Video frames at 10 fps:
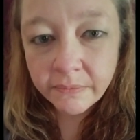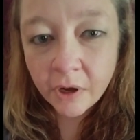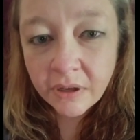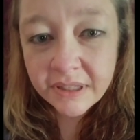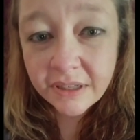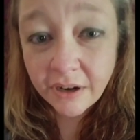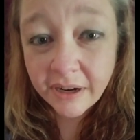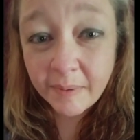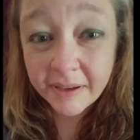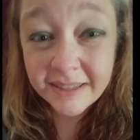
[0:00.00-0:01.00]
all
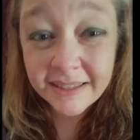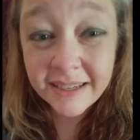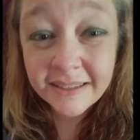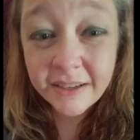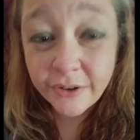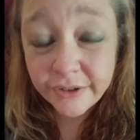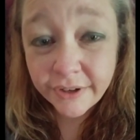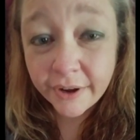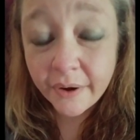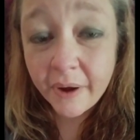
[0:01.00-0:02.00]
started about 6 years
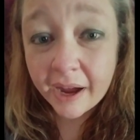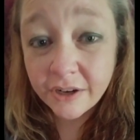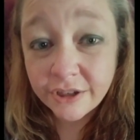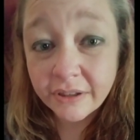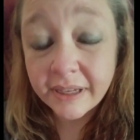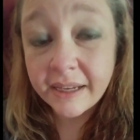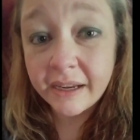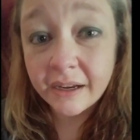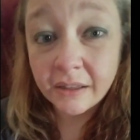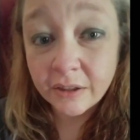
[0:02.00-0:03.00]
ago, actually,
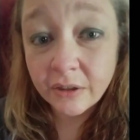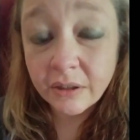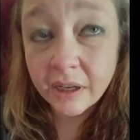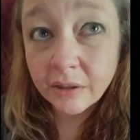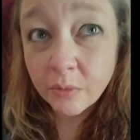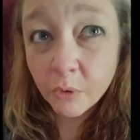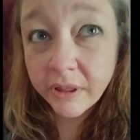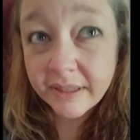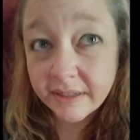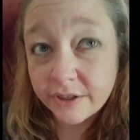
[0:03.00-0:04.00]
a little more
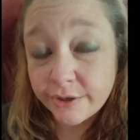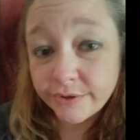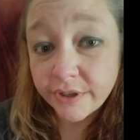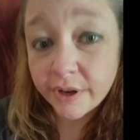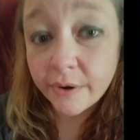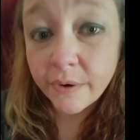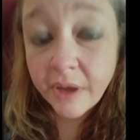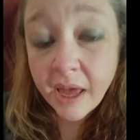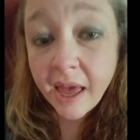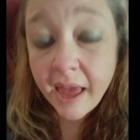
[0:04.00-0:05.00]
than 6 years ago.
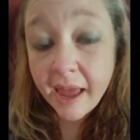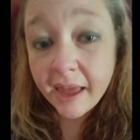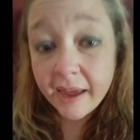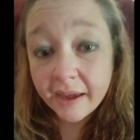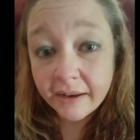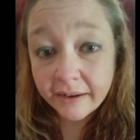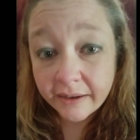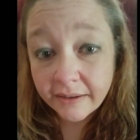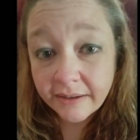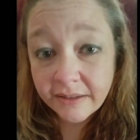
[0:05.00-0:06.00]
And
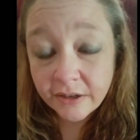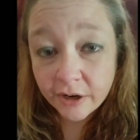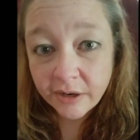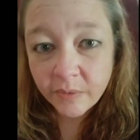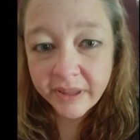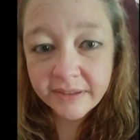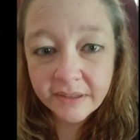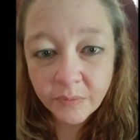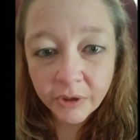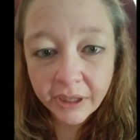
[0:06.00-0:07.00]
it started with
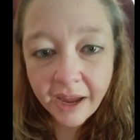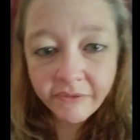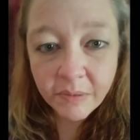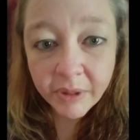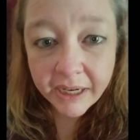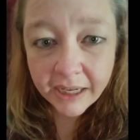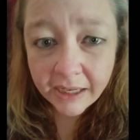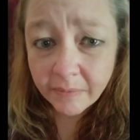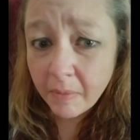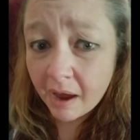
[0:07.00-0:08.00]
some really heavy
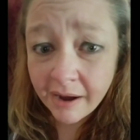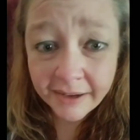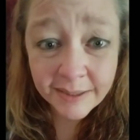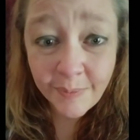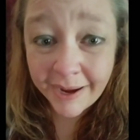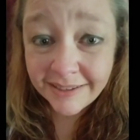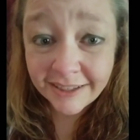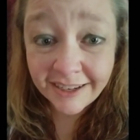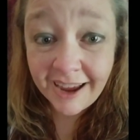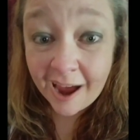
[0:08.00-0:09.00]
bleeding,
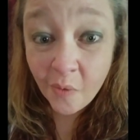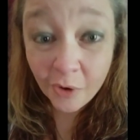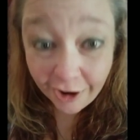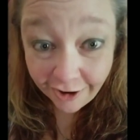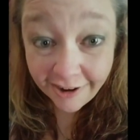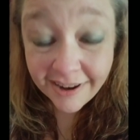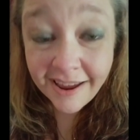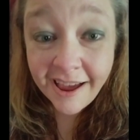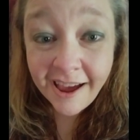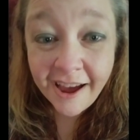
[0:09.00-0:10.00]
unexpected at work.
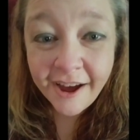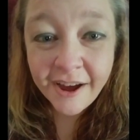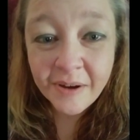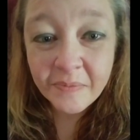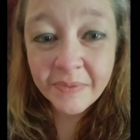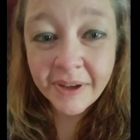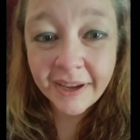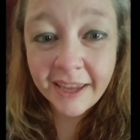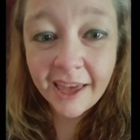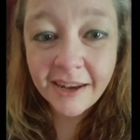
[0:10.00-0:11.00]

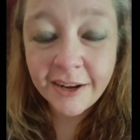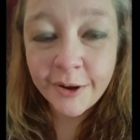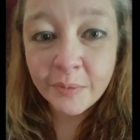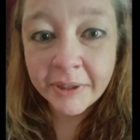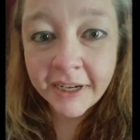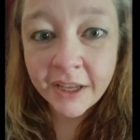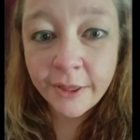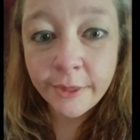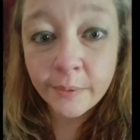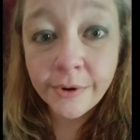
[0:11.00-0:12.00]
Again, bleeding
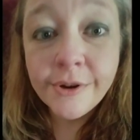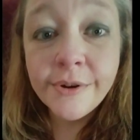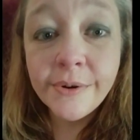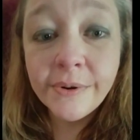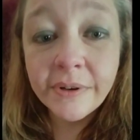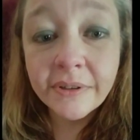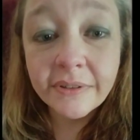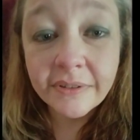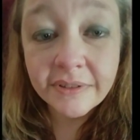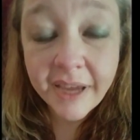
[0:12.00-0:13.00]
through
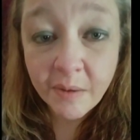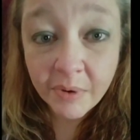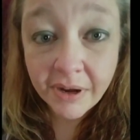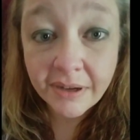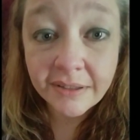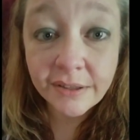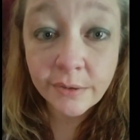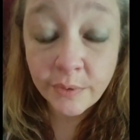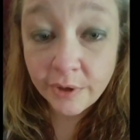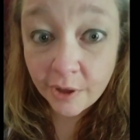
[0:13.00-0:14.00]
tampons,
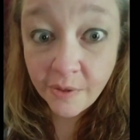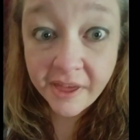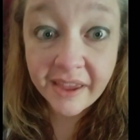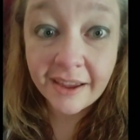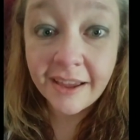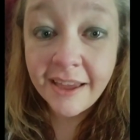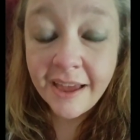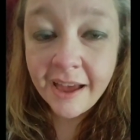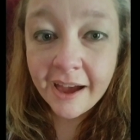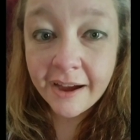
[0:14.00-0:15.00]
through clothing,
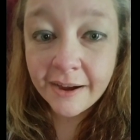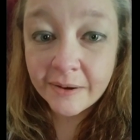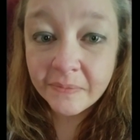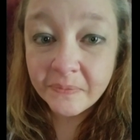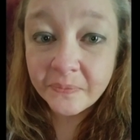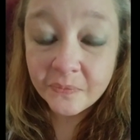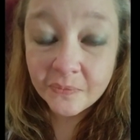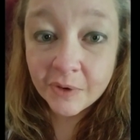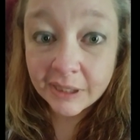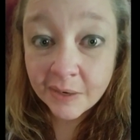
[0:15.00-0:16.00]

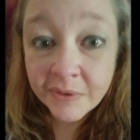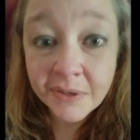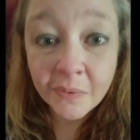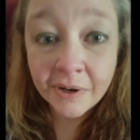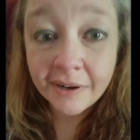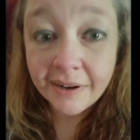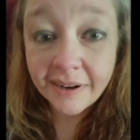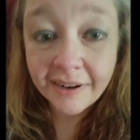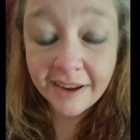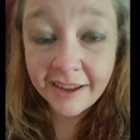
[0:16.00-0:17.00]
while I was at work
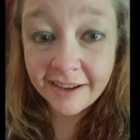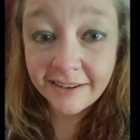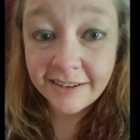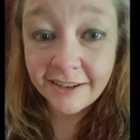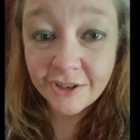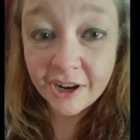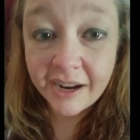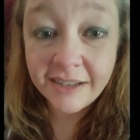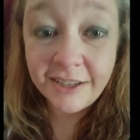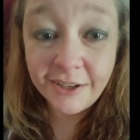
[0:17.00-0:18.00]
and
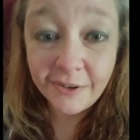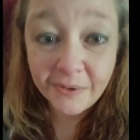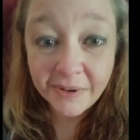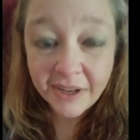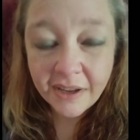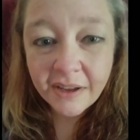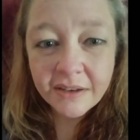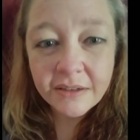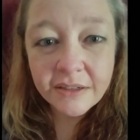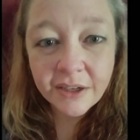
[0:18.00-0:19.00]
trying to
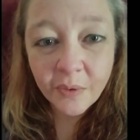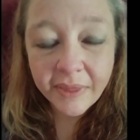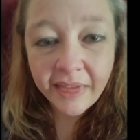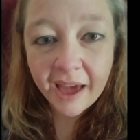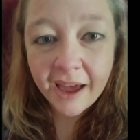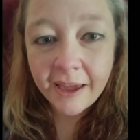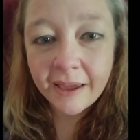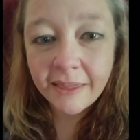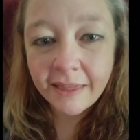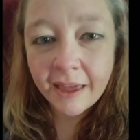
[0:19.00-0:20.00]
deal with that. And